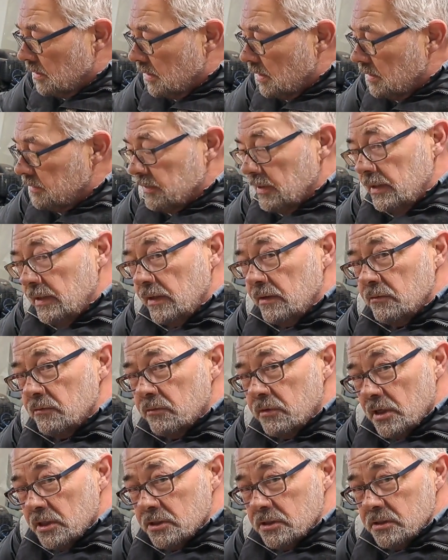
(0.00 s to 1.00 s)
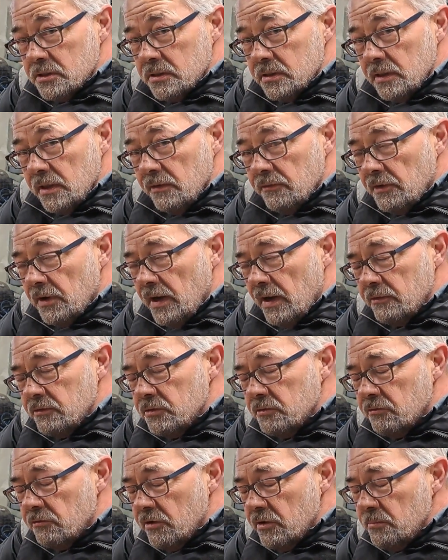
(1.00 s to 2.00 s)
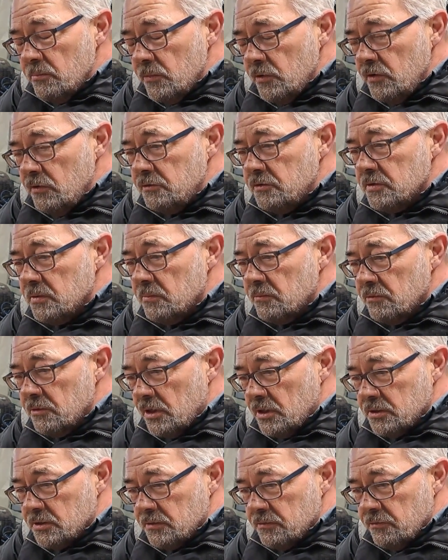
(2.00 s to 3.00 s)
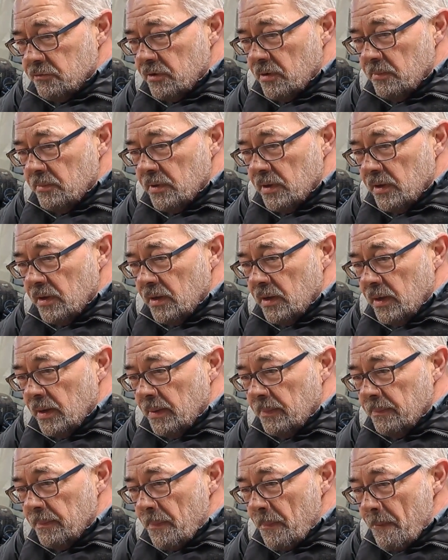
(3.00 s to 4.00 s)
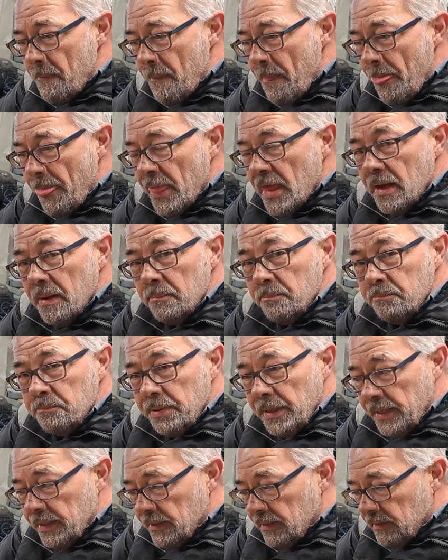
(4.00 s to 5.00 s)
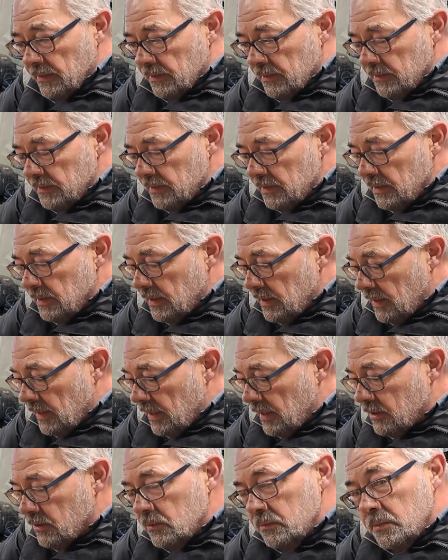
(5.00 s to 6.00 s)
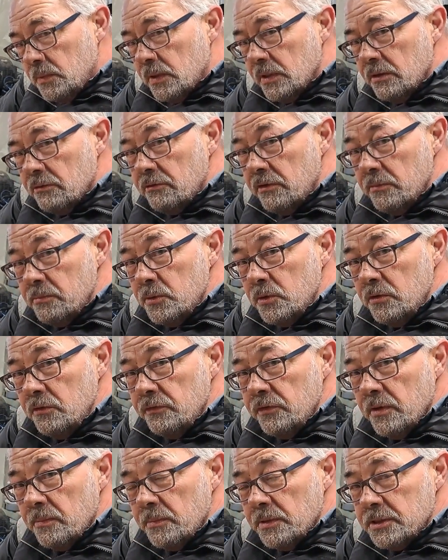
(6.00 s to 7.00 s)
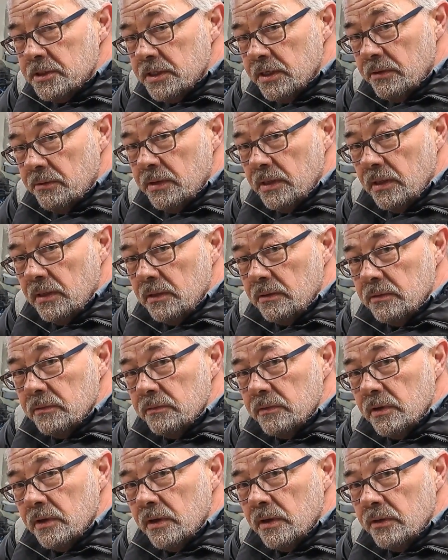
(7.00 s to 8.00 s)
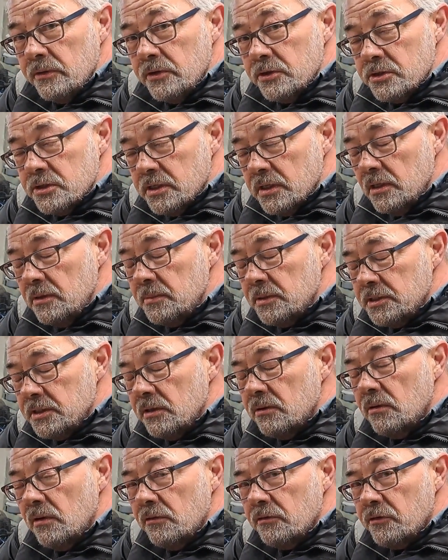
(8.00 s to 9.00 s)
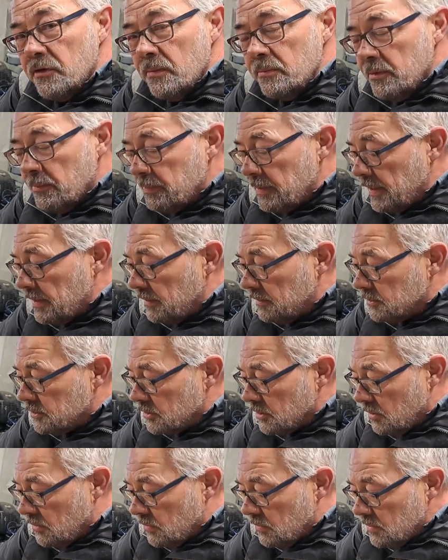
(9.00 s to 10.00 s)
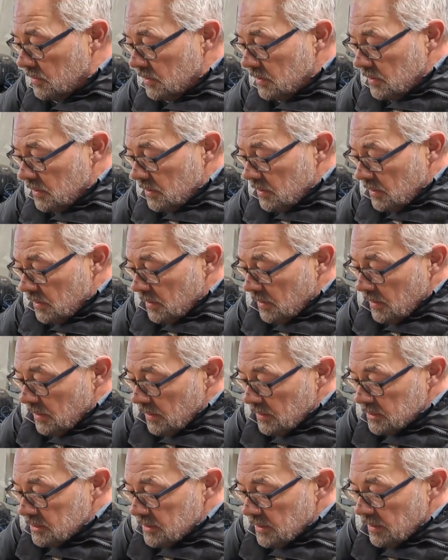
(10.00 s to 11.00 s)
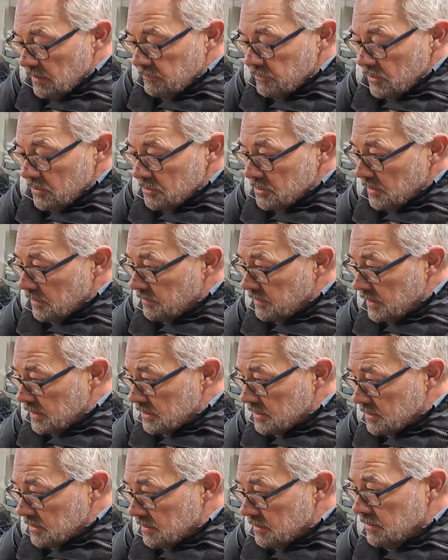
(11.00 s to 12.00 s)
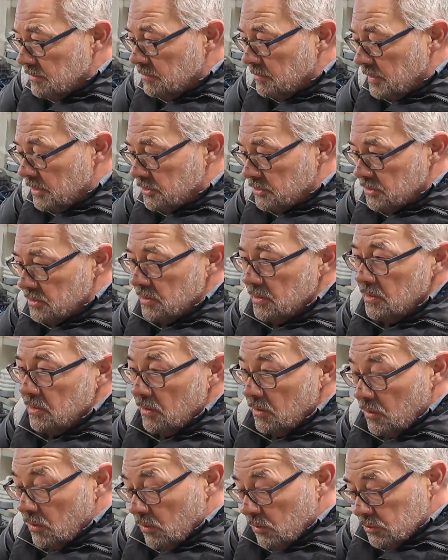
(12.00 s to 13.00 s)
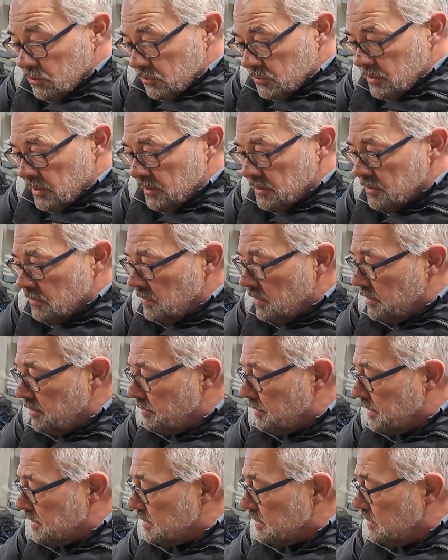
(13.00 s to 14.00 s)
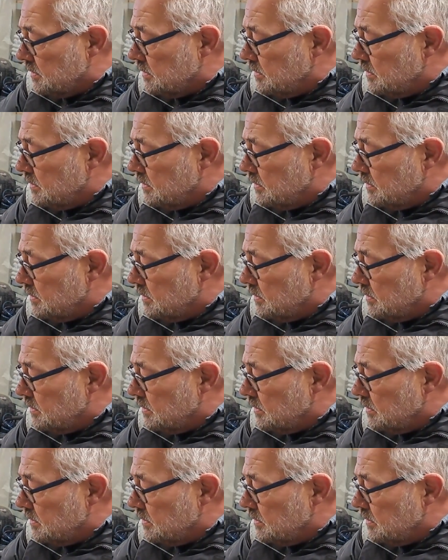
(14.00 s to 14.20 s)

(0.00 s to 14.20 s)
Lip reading: And then in rust, if I have to remove some rust from a panel, I don't want to remove the material, the steel material from the panel. So instead of using this, which also takes away the metal,